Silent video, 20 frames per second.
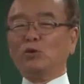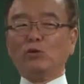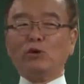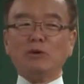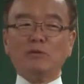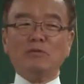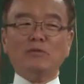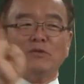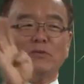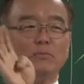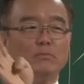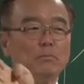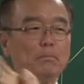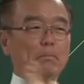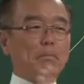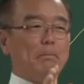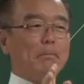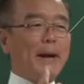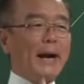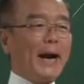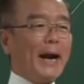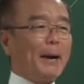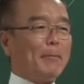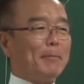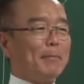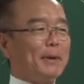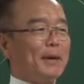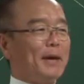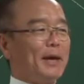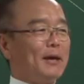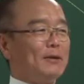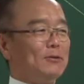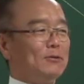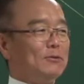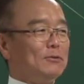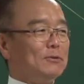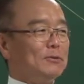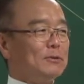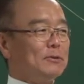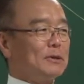one palm, can
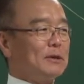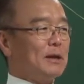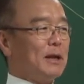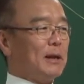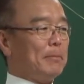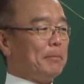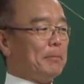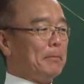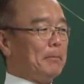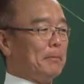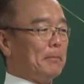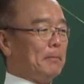you clap?